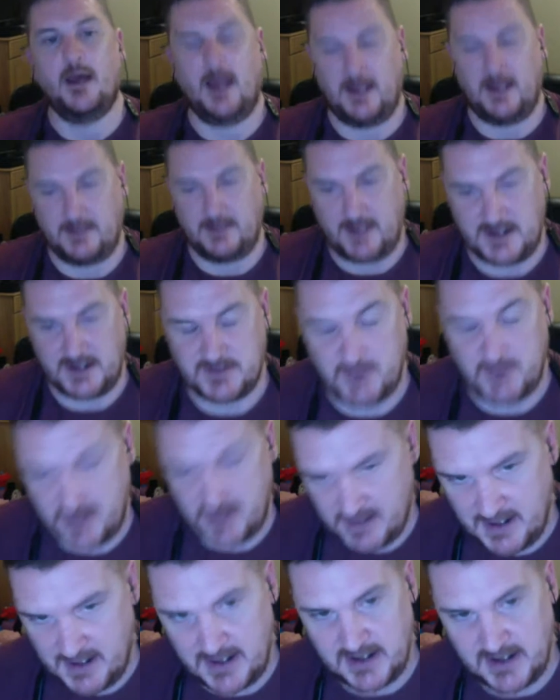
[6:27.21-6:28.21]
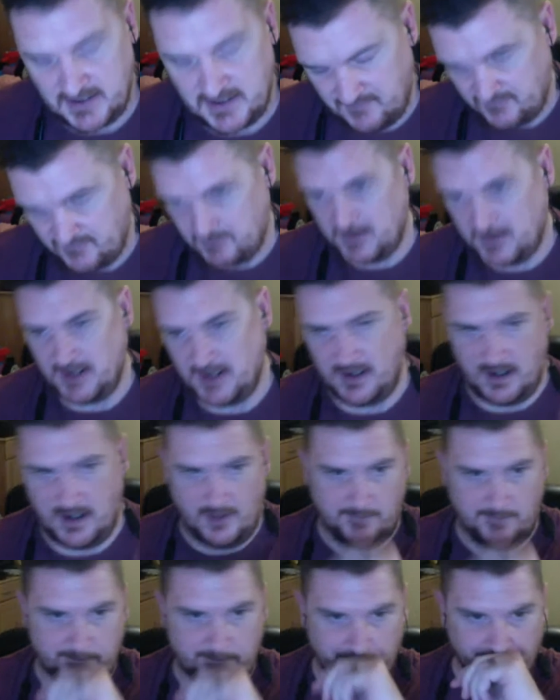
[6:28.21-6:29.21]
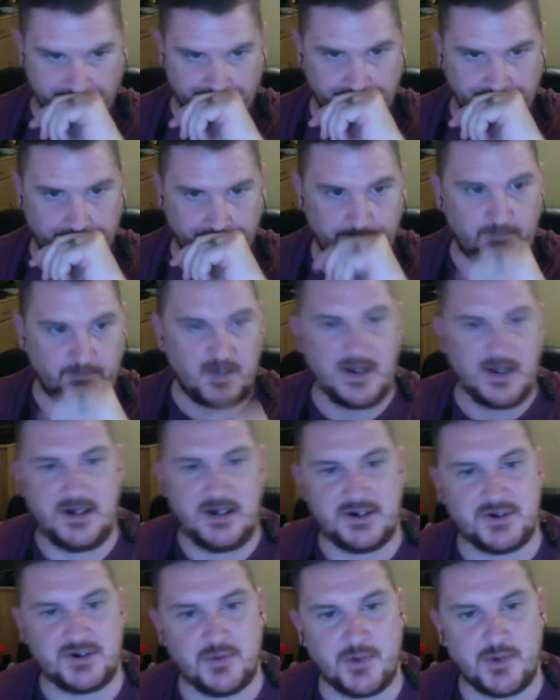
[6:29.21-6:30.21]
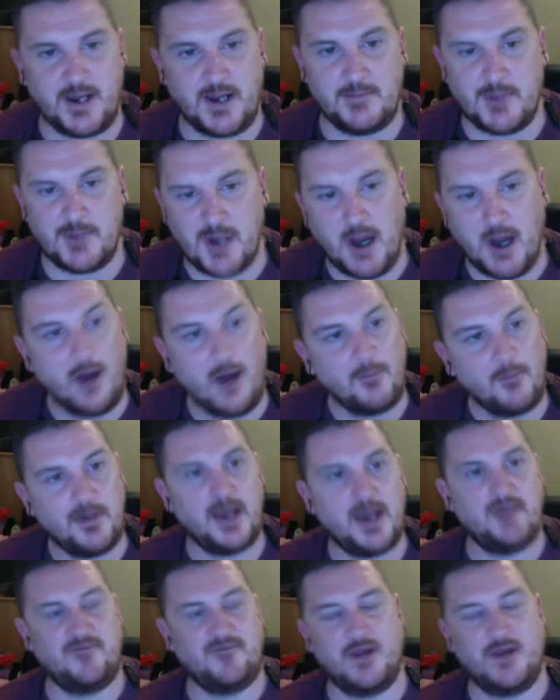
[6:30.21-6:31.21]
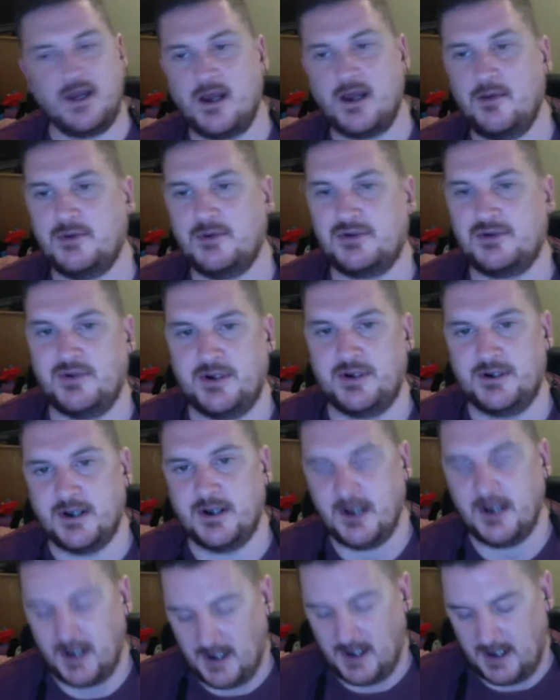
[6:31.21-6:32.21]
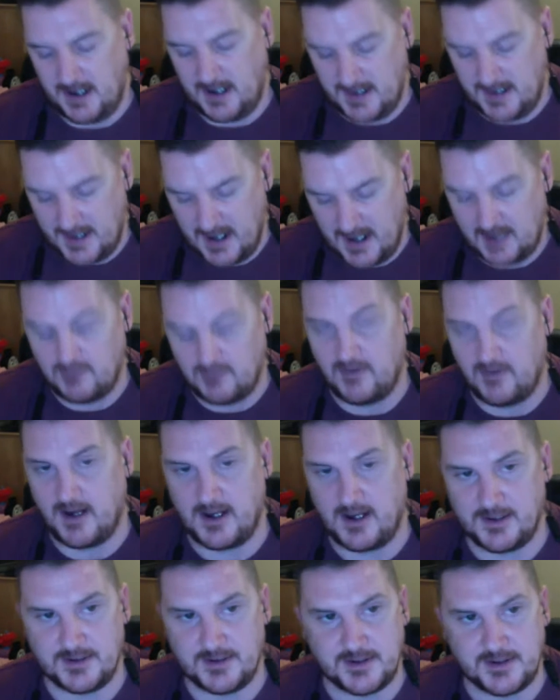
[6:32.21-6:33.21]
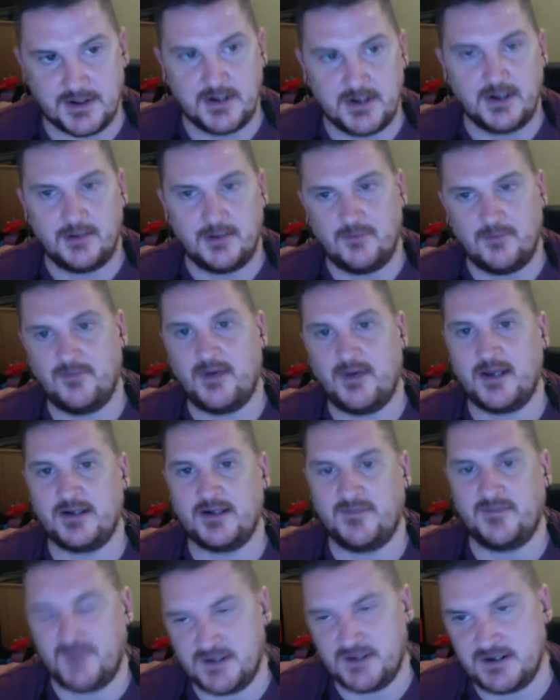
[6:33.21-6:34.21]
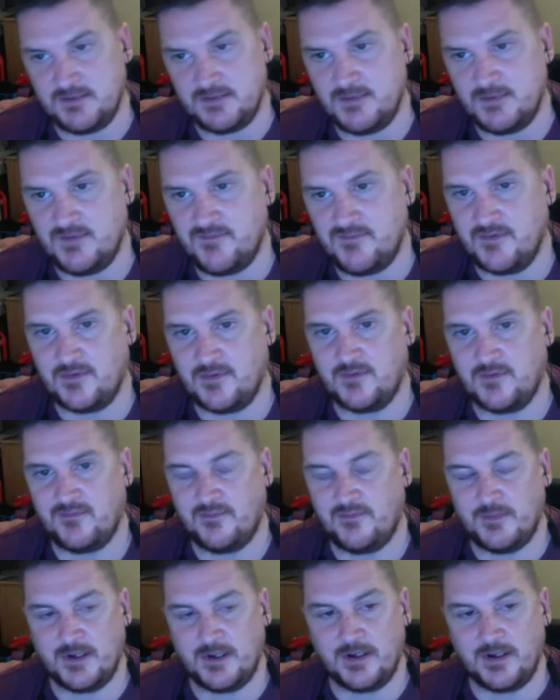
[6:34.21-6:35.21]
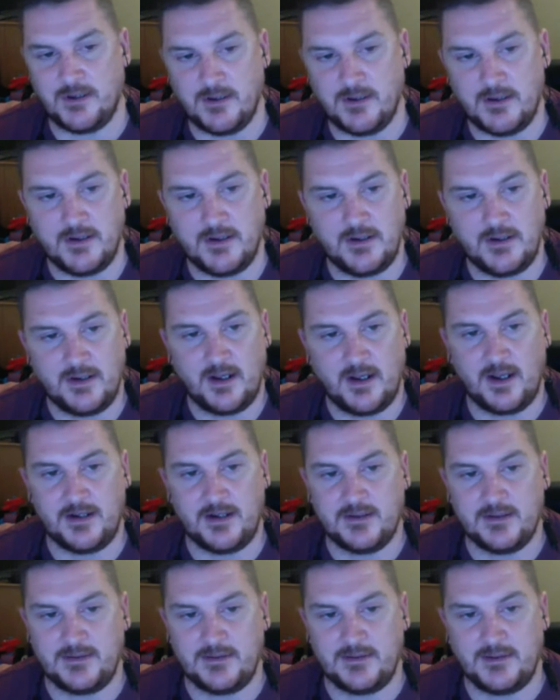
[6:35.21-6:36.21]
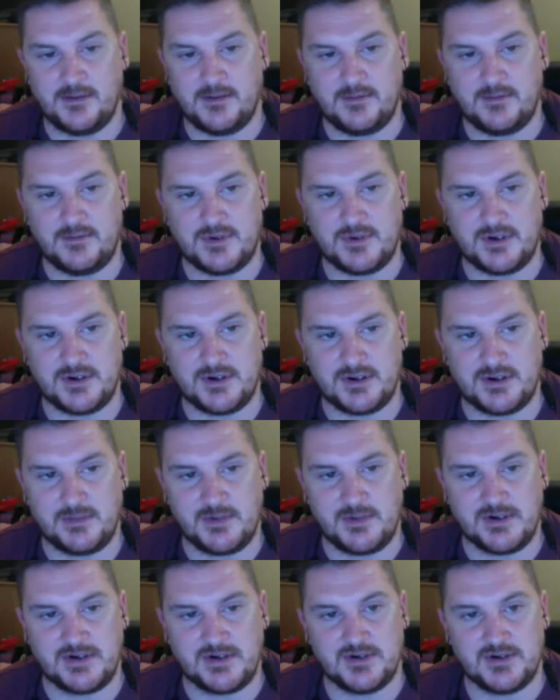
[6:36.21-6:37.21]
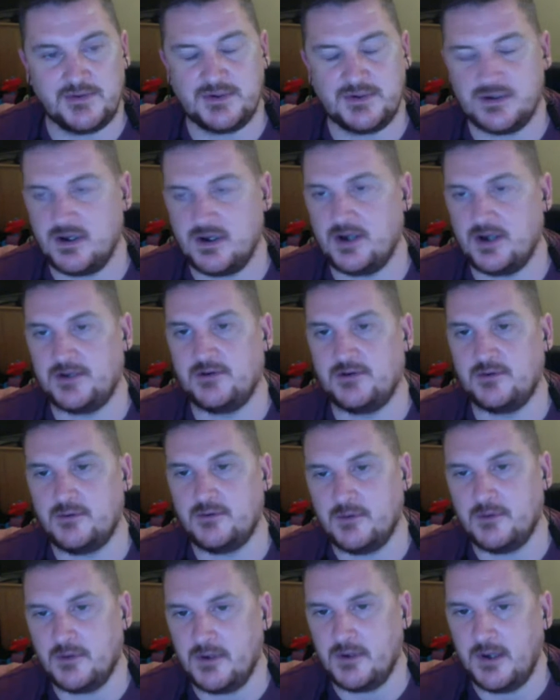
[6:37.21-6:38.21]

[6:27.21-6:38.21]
And that's where you needed the Fabinho in this sort of game. You can't play Atletico Madrid in their ground without a defensive midfielder for me. And it was just a bit suicidal.